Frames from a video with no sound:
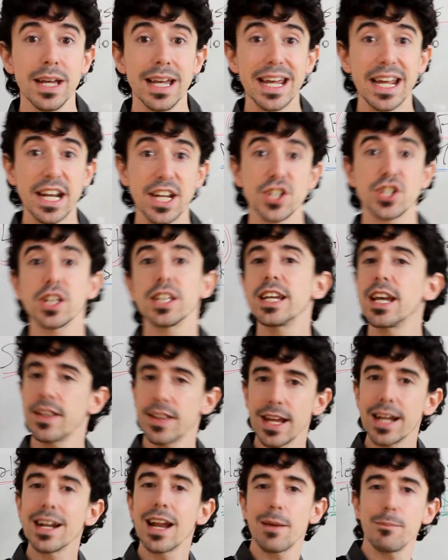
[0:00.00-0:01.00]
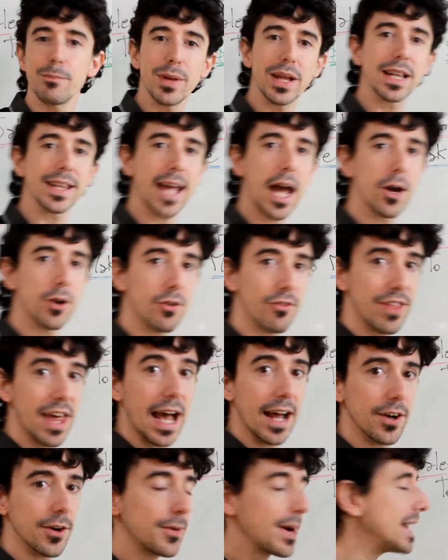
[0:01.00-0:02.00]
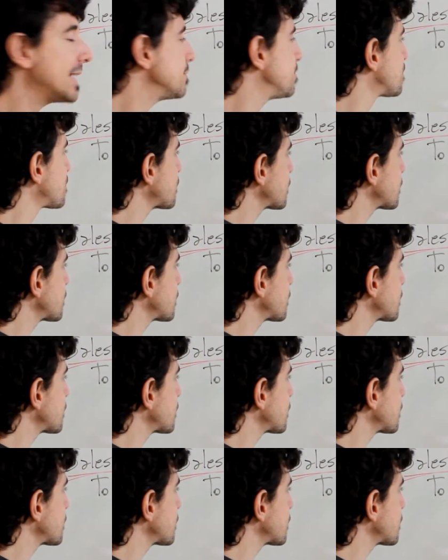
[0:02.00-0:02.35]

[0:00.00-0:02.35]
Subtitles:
initially, and then I build out of that, all right?